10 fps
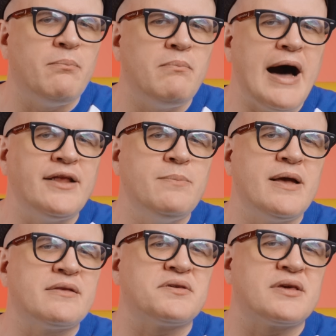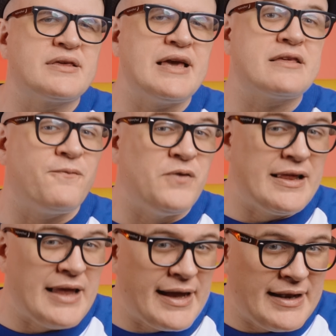the monumental success of
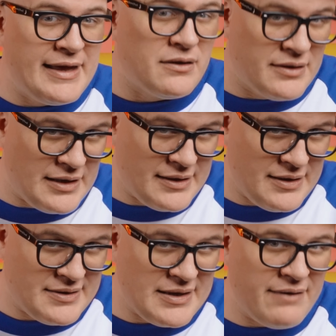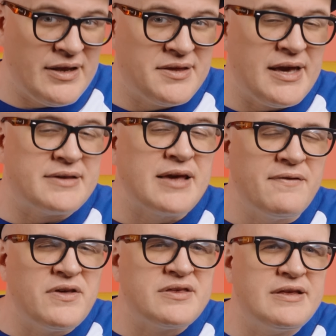Fly Like an Eagle in nineteen seventy-six,
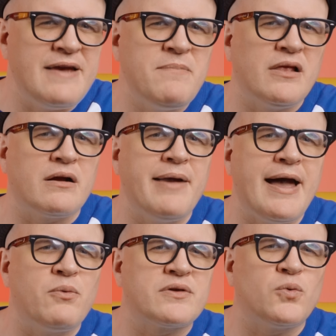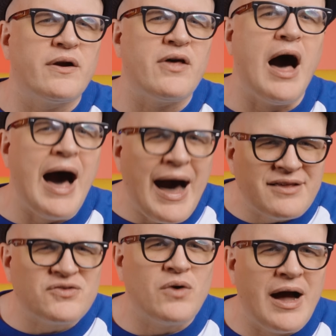the Steve Miller Band was one of the
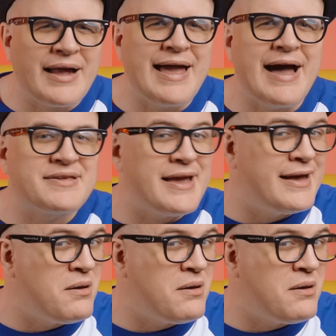hottest rock acts in